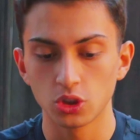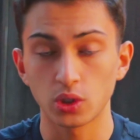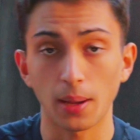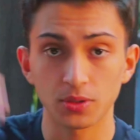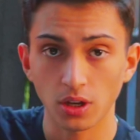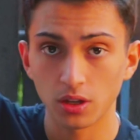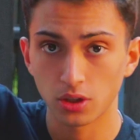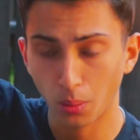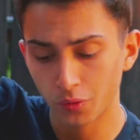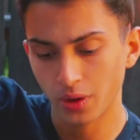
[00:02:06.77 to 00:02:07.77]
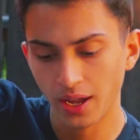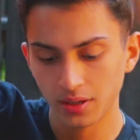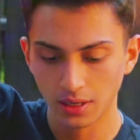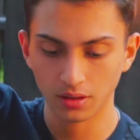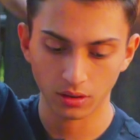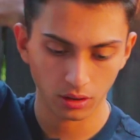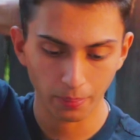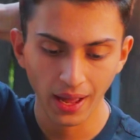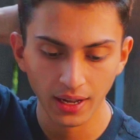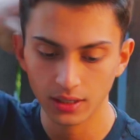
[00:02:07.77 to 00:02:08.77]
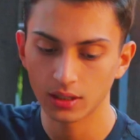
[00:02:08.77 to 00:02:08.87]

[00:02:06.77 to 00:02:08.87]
straps on top of your head and on the back,